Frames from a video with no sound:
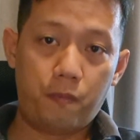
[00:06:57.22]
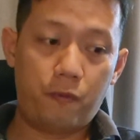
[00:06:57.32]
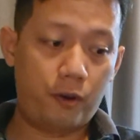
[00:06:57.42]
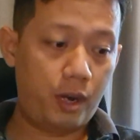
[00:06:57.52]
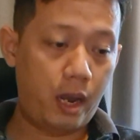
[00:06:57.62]

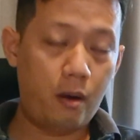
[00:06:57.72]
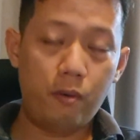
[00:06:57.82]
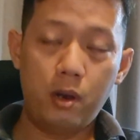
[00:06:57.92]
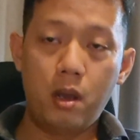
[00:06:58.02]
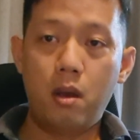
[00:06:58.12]
for
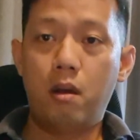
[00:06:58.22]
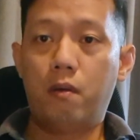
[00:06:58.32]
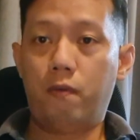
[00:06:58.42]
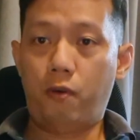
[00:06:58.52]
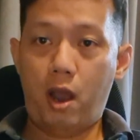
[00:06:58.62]
Dell,
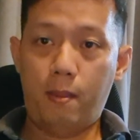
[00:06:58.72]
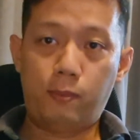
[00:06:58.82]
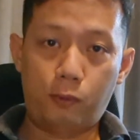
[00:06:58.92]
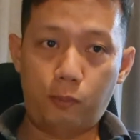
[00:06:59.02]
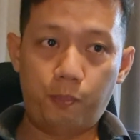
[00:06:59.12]
for
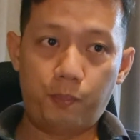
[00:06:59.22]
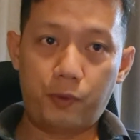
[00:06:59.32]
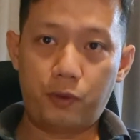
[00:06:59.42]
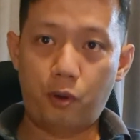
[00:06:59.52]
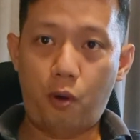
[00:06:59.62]
Apple,
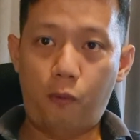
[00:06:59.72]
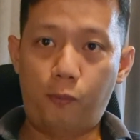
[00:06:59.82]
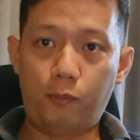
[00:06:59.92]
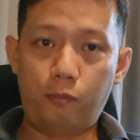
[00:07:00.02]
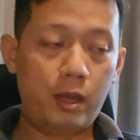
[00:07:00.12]
so
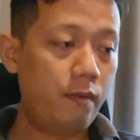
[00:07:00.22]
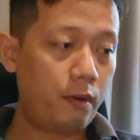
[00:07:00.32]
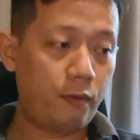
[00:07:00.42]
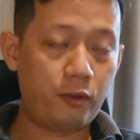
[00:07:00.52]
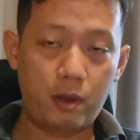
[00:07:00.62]

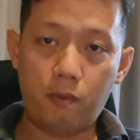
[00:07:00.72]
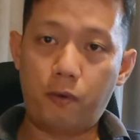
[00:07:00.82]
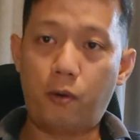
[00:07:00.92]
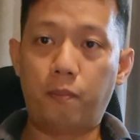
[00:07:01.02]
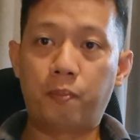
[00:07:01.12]
even for cell
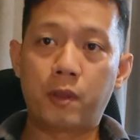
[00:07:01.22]
phone,